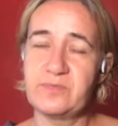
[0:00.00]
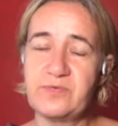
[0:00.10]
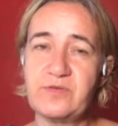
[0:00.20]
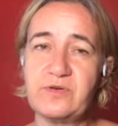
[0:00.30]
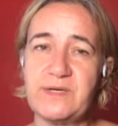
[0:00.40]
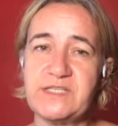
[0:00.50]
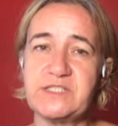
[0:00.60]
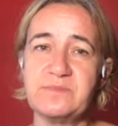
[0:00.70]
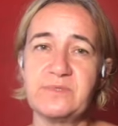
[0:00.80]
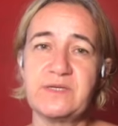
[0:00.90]
through the
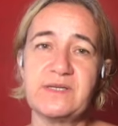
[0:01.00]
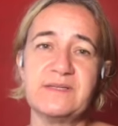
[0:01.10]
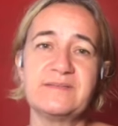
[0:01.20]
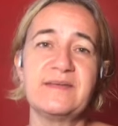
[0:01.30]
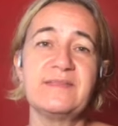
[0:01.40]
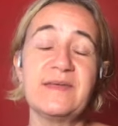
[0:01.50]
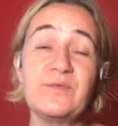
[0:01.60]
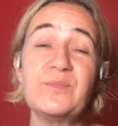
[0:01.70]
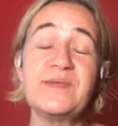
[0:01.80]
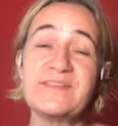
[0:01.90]
question booklet, and there
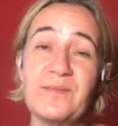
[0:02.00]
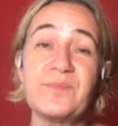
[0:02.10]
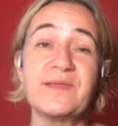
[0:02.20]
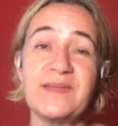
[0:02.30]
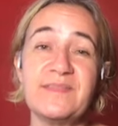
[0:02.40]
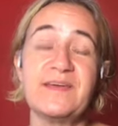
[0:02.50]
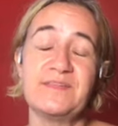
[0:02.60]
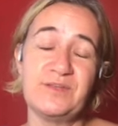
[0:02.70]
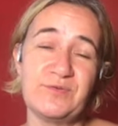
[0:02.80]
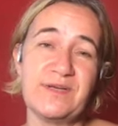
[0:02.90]
will be something in there
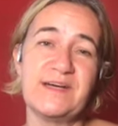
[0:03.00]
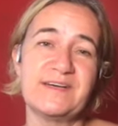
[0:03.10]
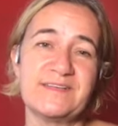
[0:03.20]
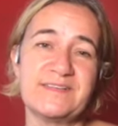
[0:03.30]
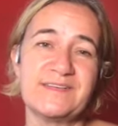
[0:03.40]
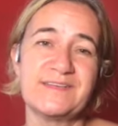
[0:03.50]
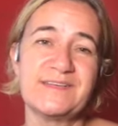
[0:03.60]
that you can answer.